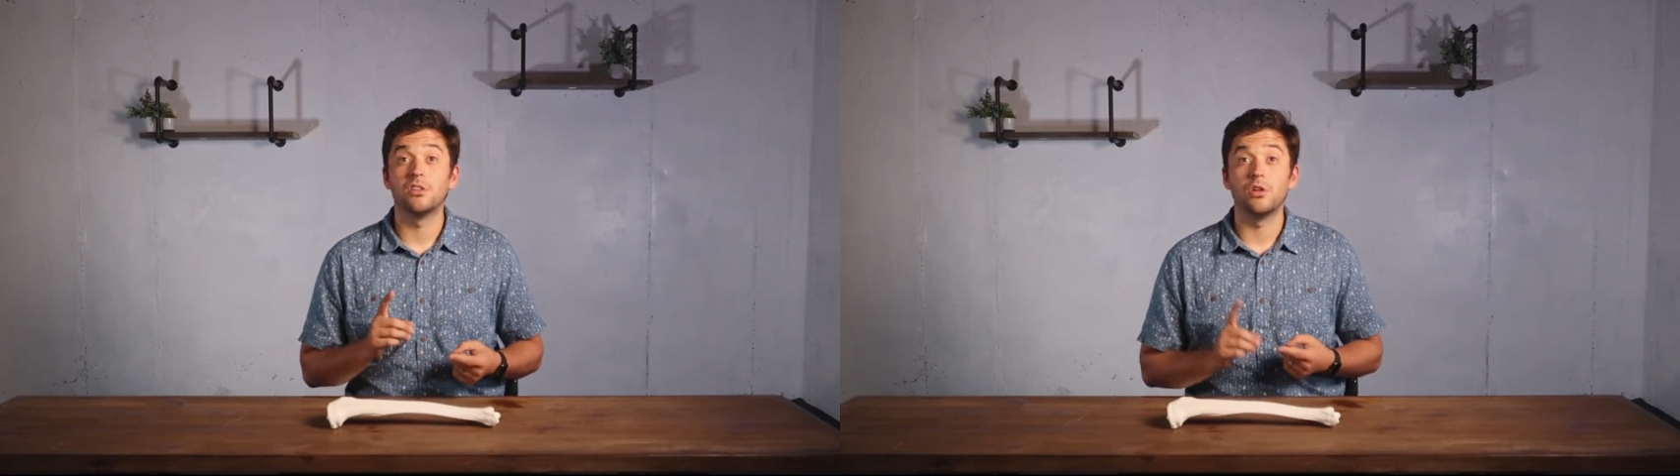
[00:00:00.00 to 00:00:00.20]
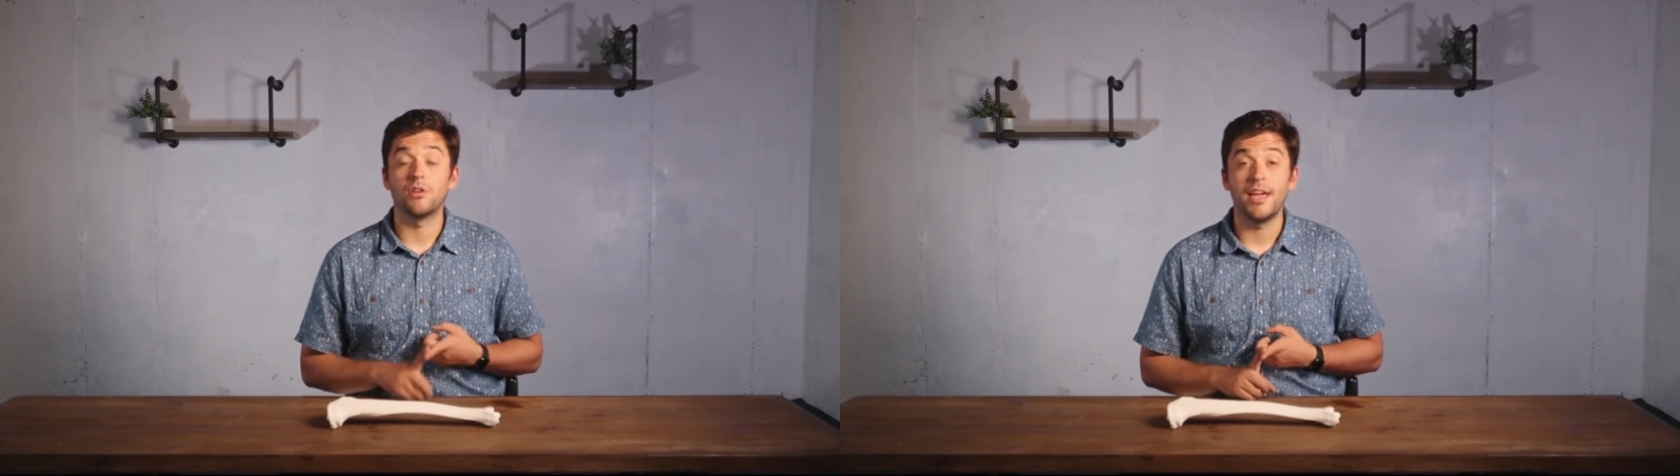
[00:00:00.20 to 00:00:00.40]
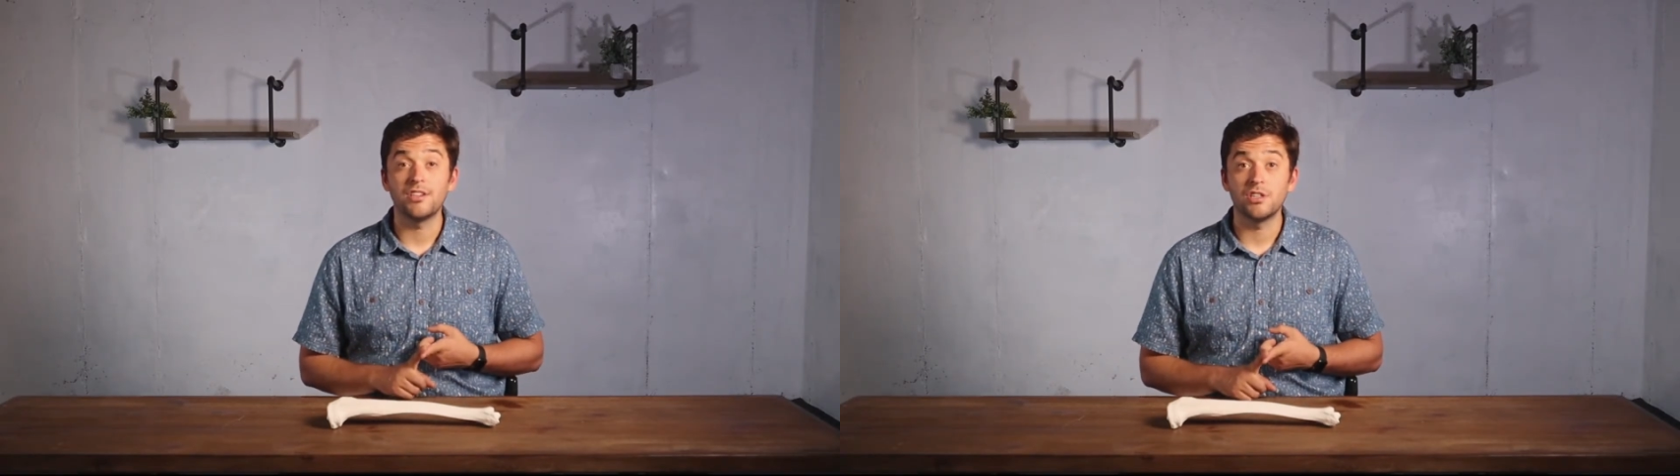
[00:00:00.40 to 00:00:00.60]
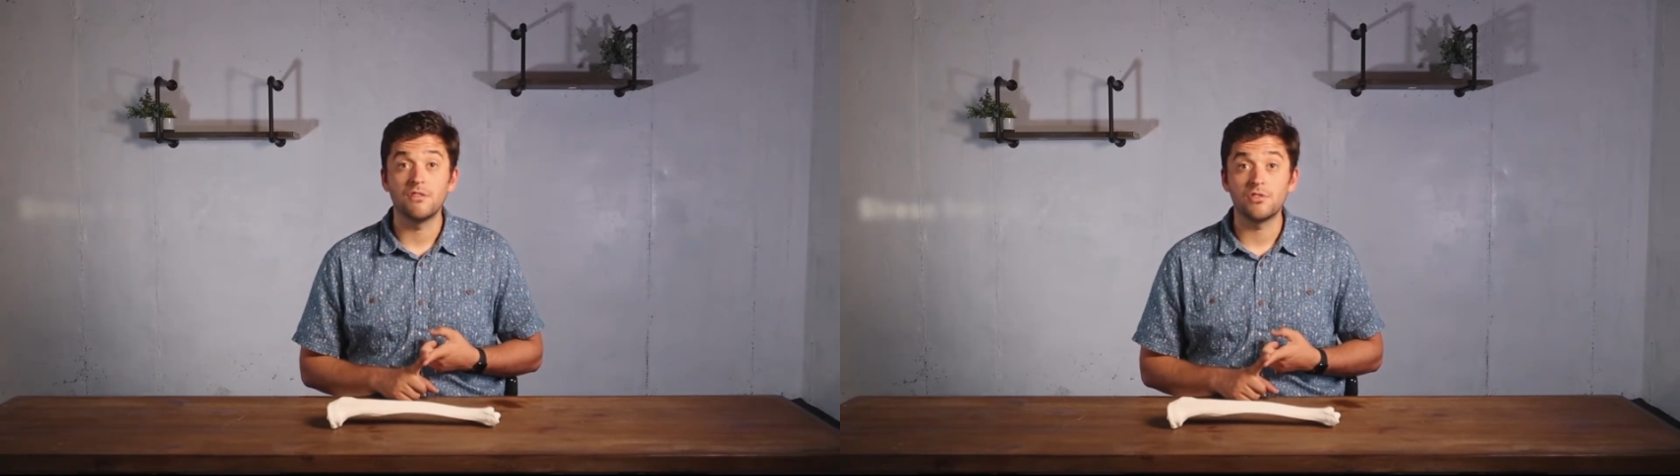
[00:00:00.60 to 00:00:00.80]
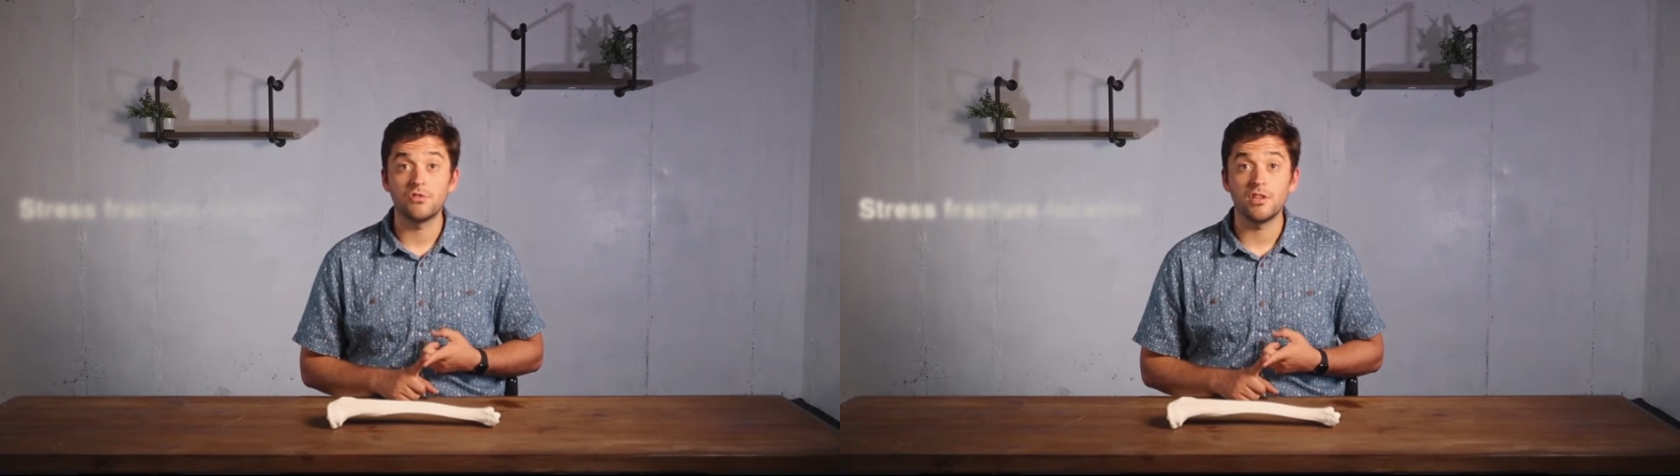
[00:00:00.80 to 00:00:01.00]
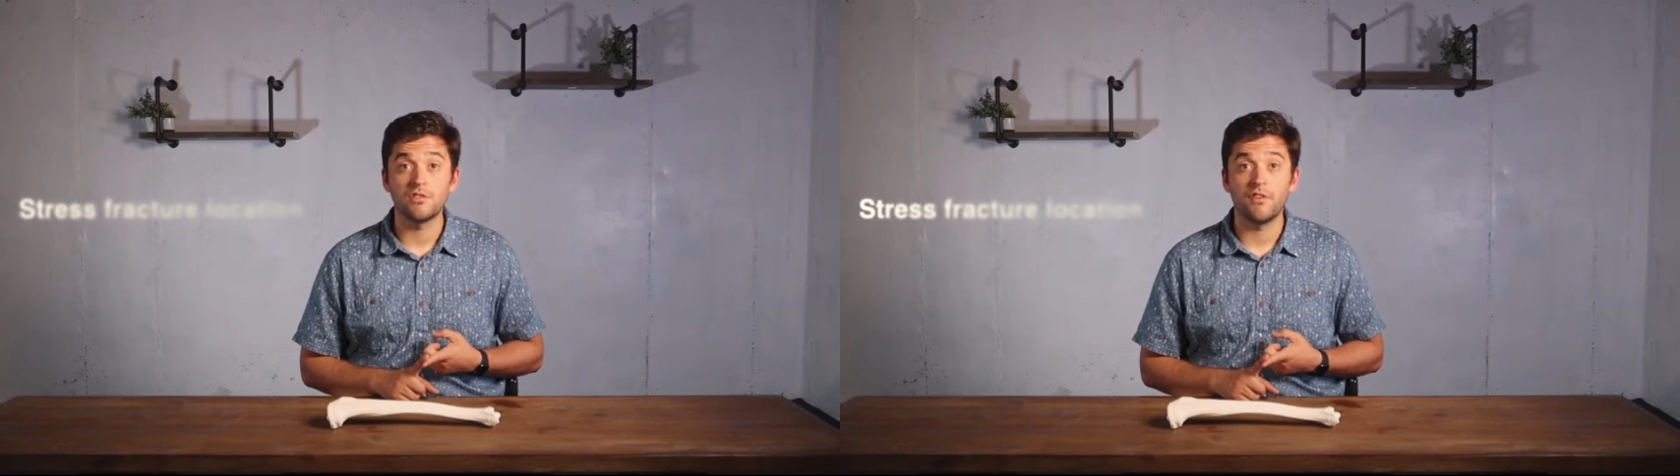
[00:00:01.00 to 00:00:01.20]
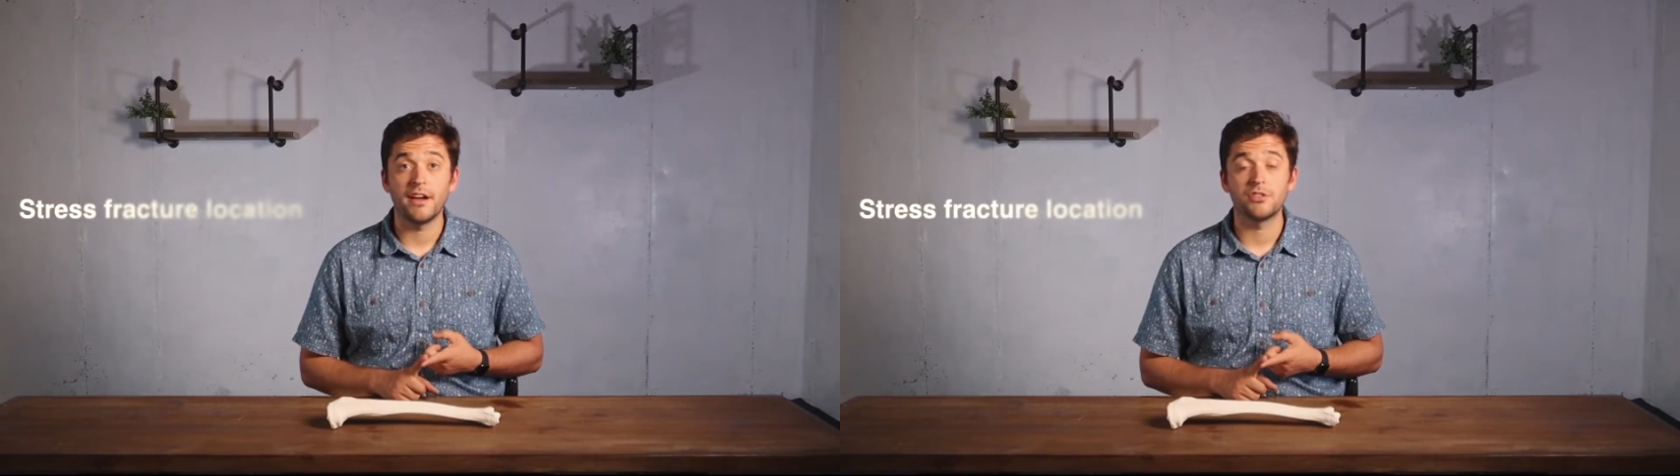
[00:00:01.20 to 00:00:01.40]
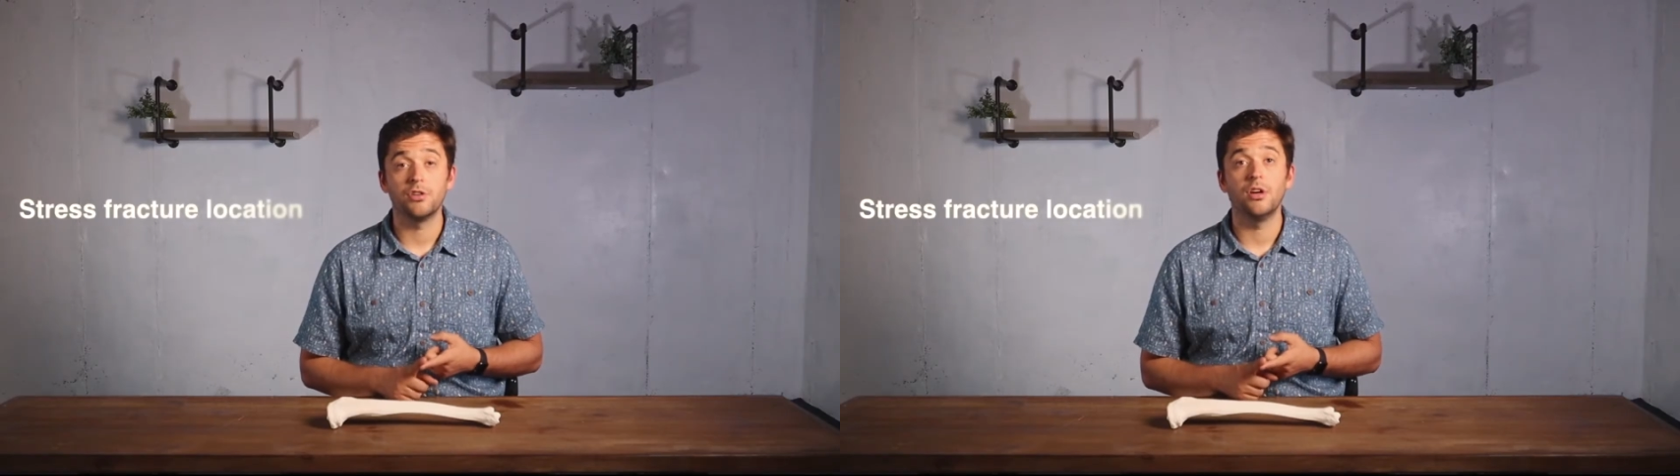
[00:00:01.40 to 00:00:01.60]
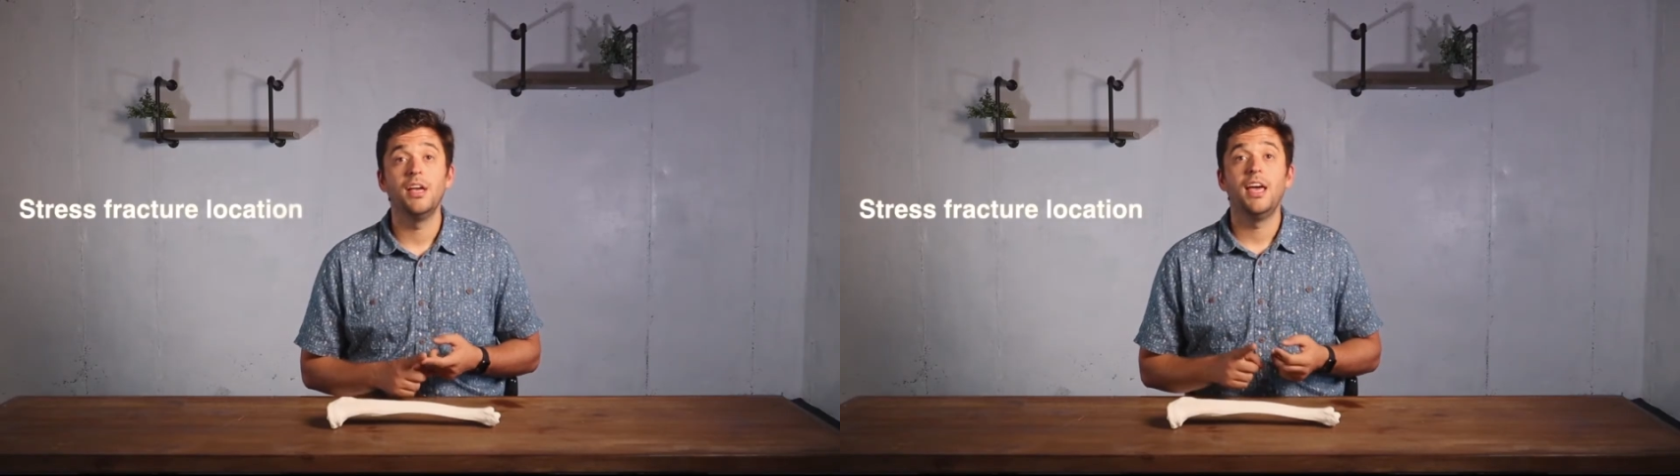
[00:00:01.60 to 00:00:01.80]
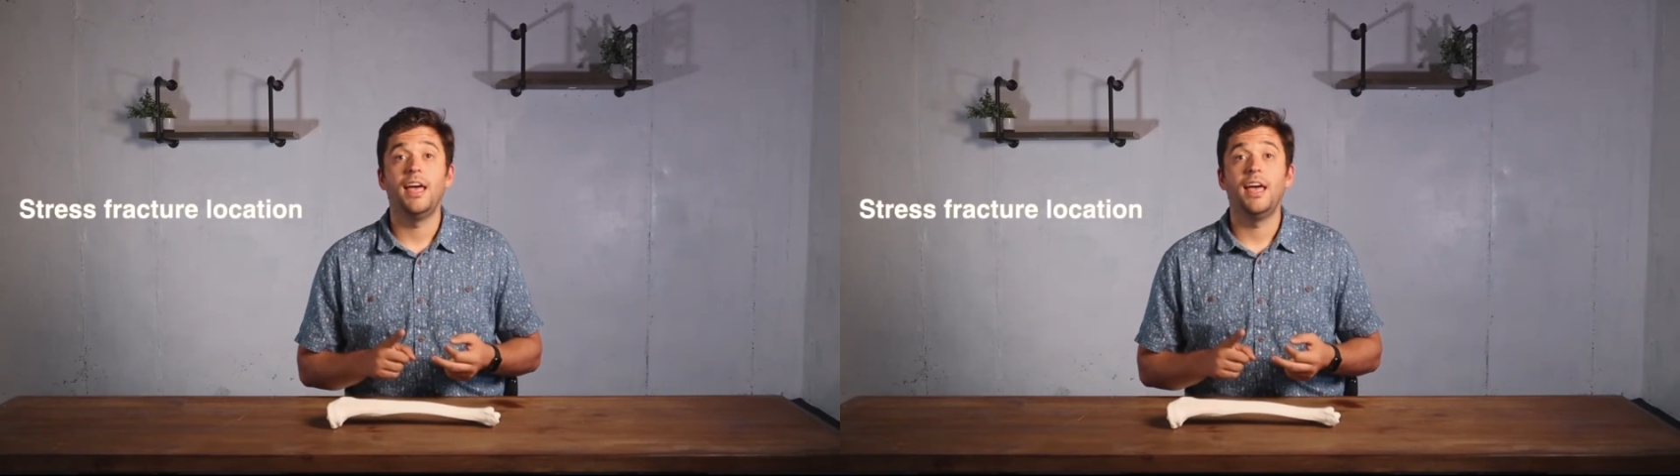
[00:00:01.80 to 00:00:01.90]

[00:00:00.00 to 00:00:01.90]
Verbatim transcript: location of the stress fracture